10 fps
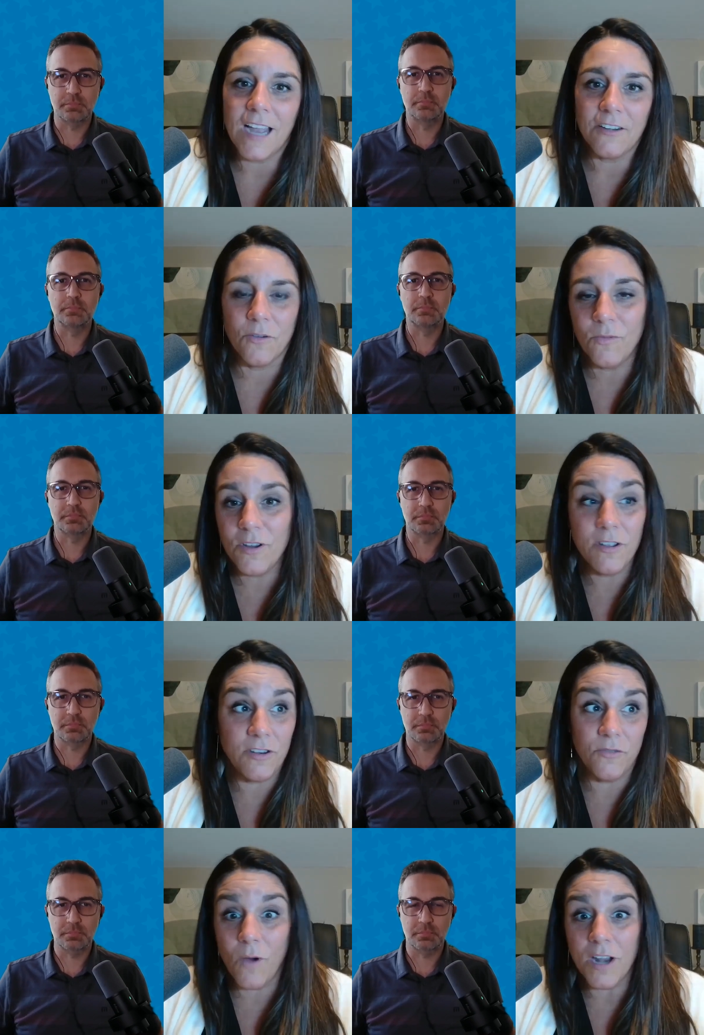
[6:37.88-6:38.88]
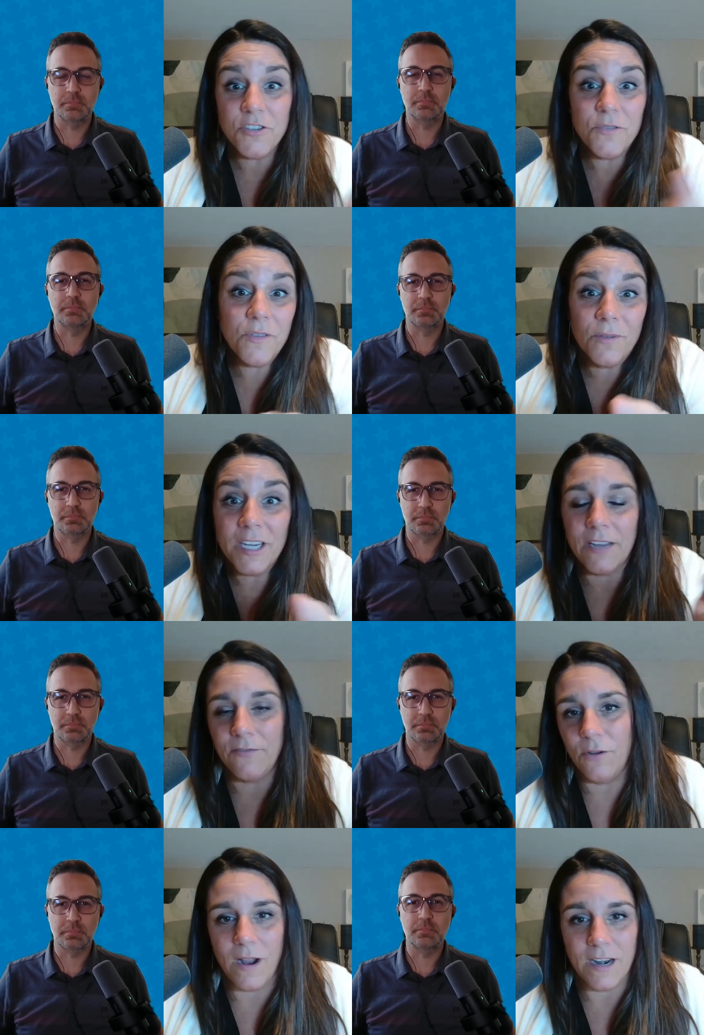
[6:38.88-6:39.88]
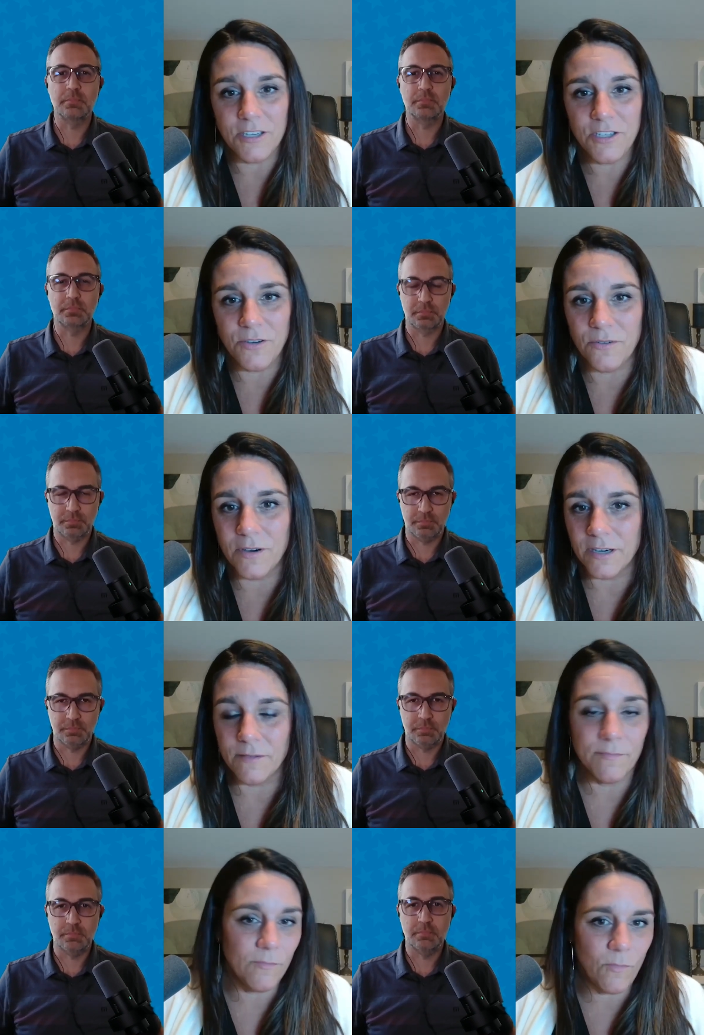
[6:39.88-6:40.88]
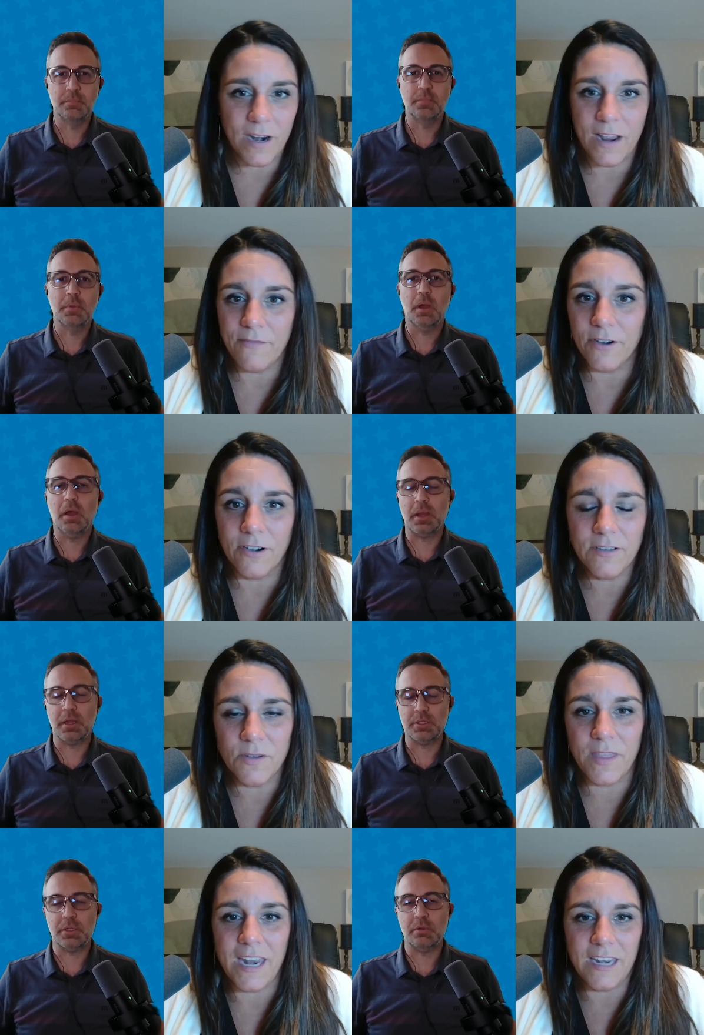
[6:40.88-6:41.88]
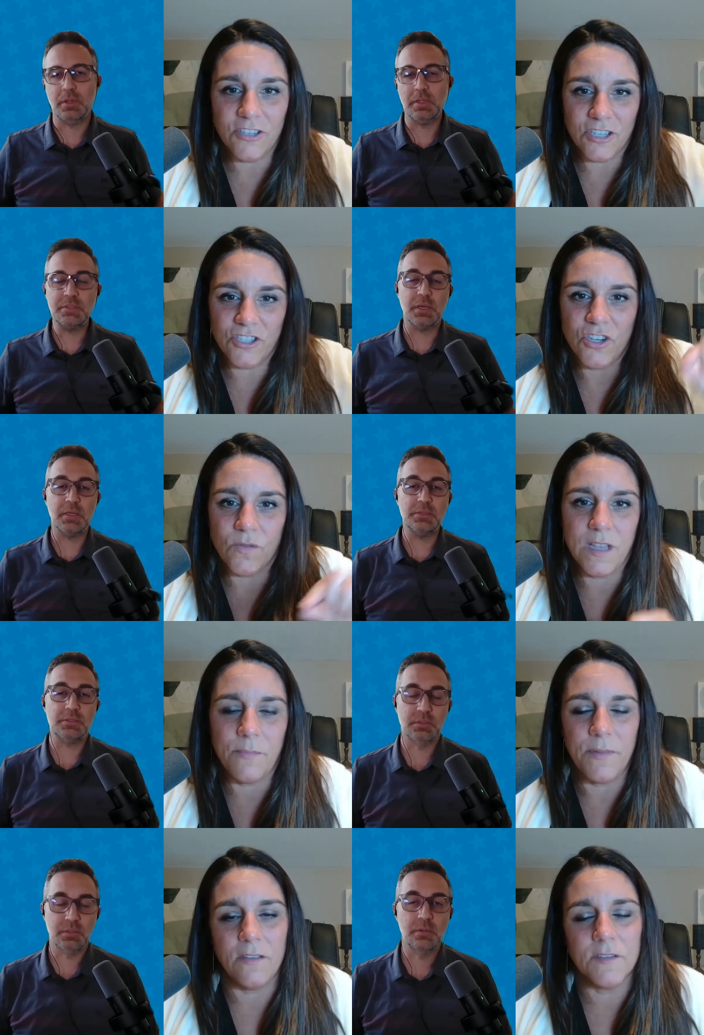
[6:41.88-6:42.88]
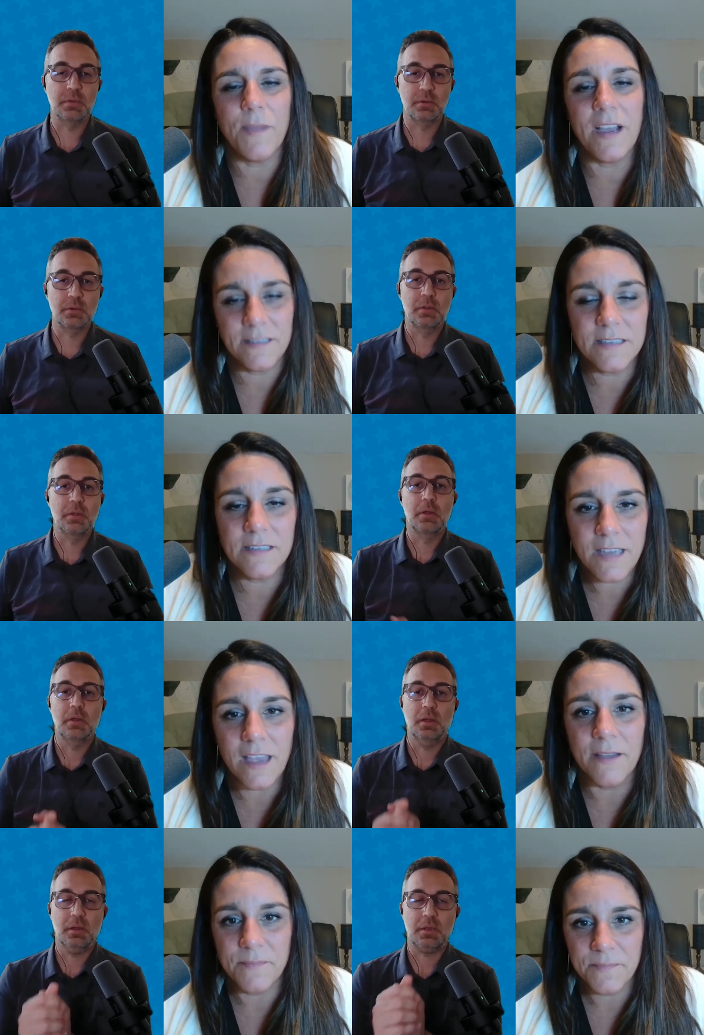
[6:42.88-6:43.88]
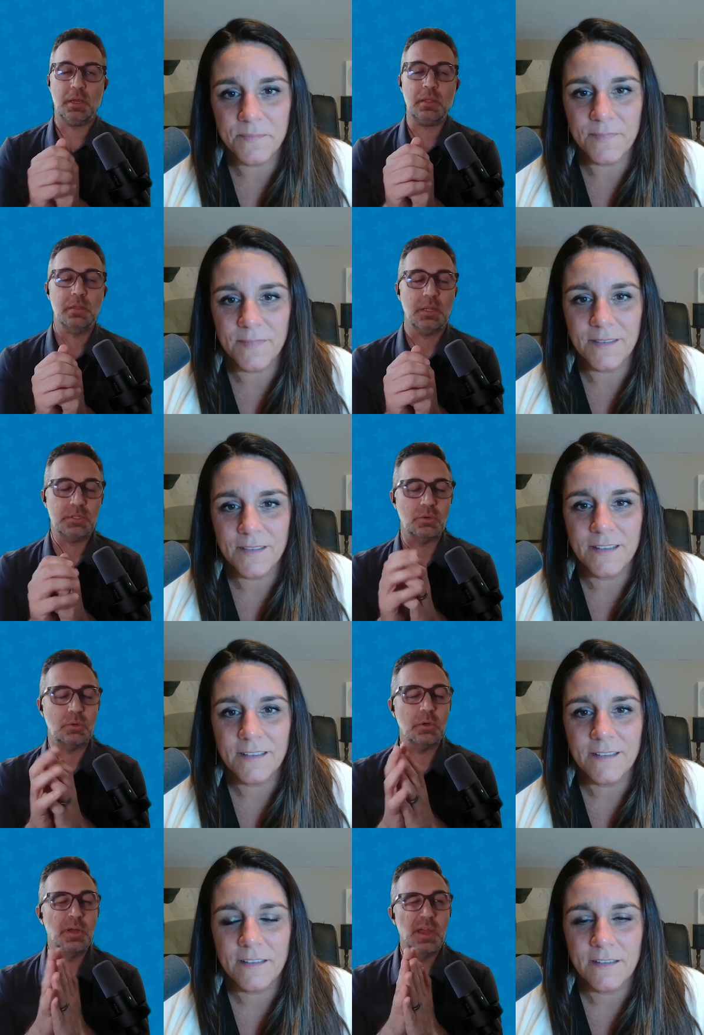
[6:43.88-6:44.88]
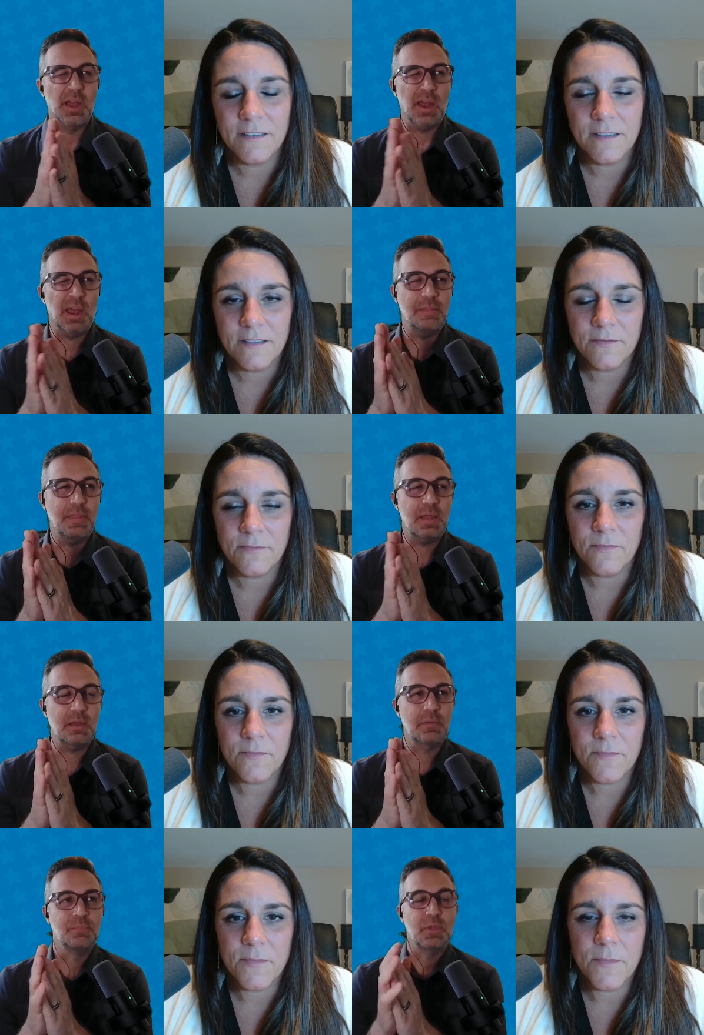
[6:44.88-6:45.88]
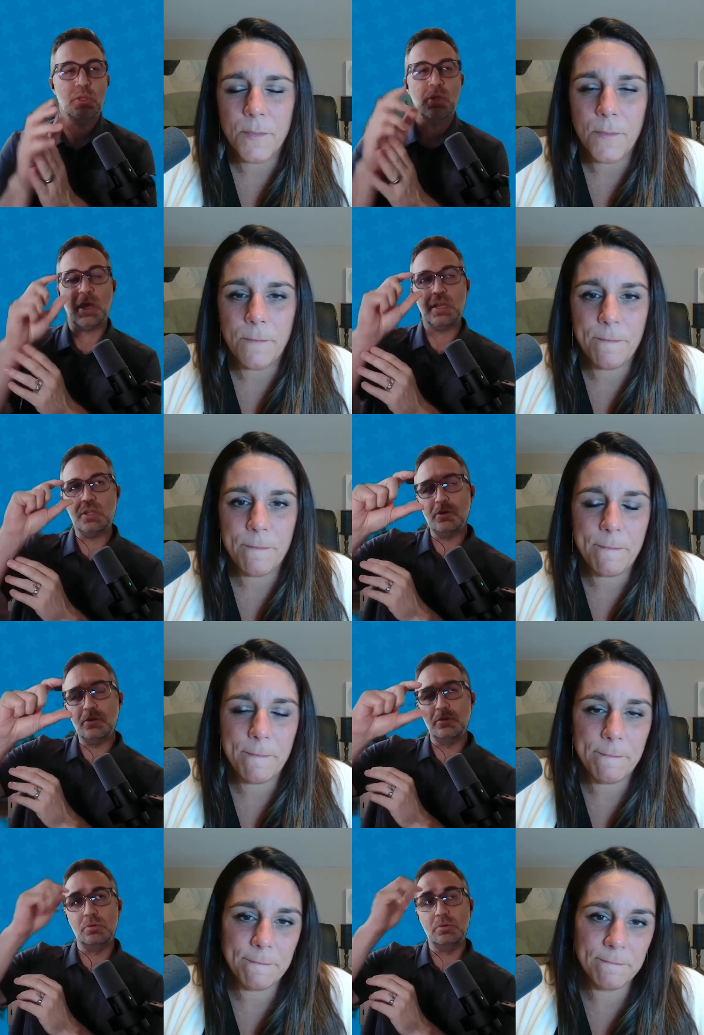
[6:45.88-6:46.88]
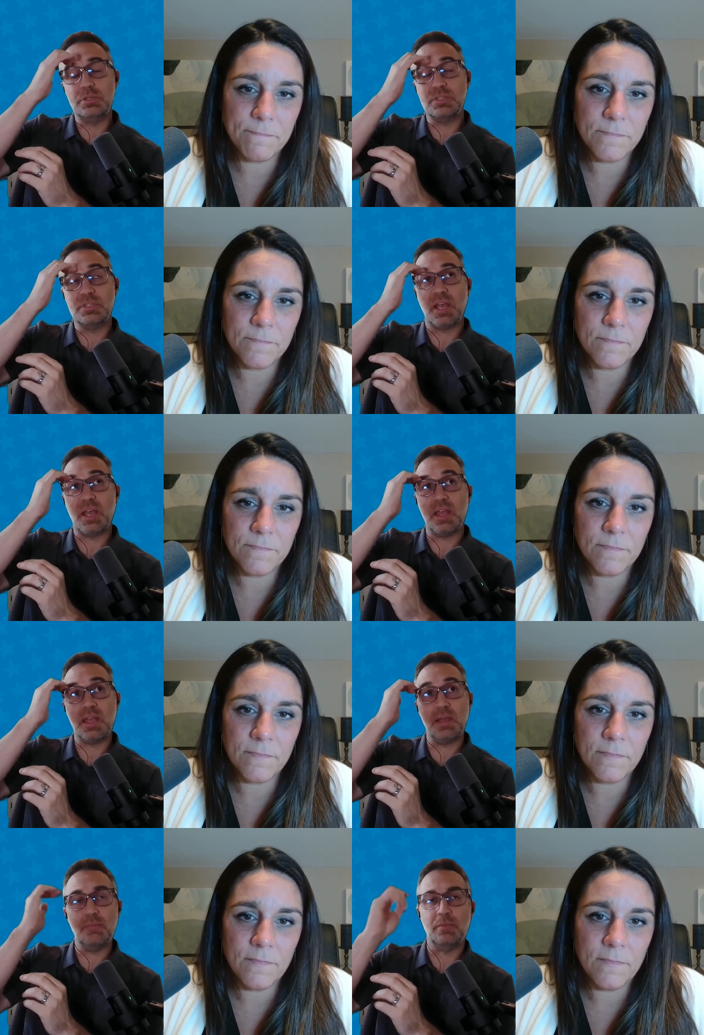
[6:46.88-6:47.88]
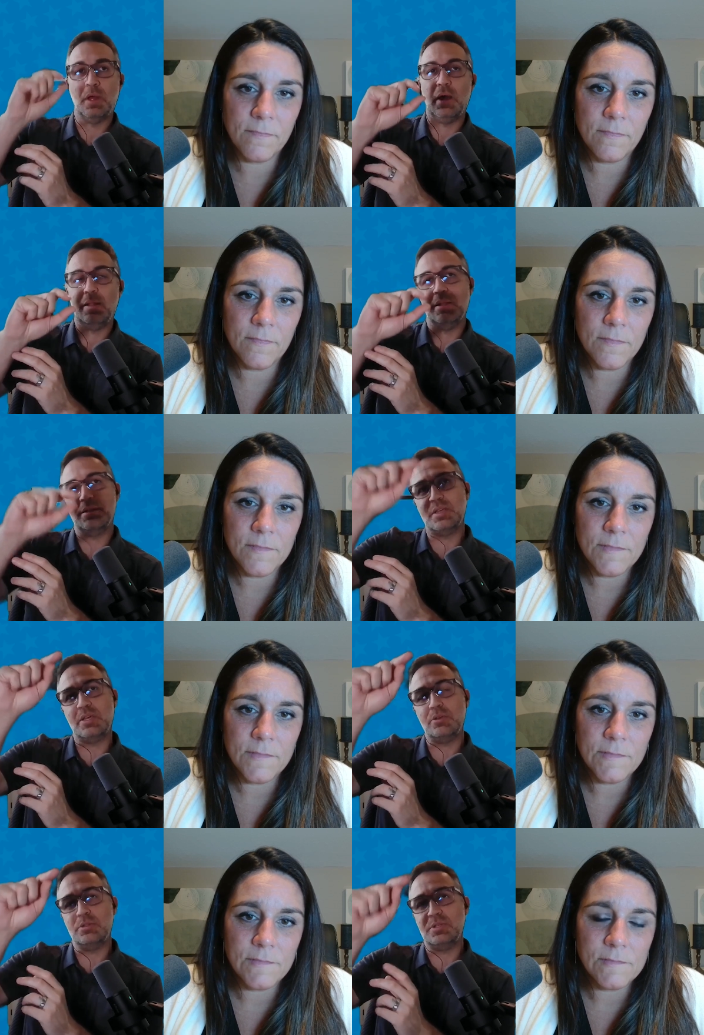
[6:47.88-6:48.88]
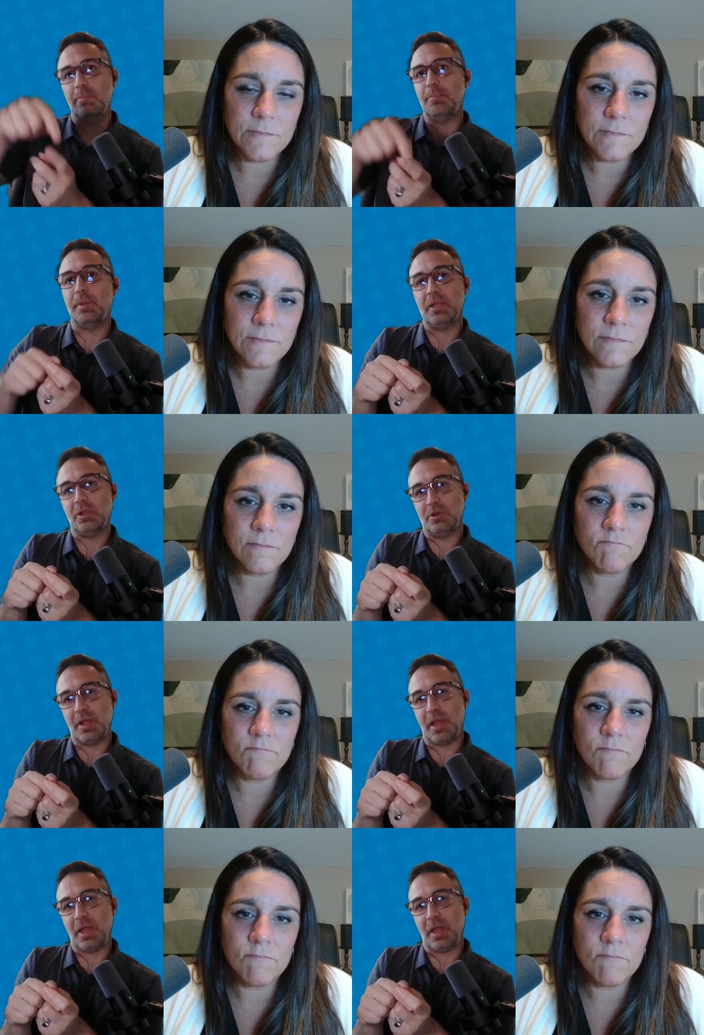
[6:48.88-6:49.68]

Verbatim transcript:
Speaker 1: doctor, you could do one, two, three if you wanted to, or whatever, so you. that it just shows nice. up in those boxes. Yeah.
Speaker 2: Okay. That's cool. And then can you say, uh, let's say you template your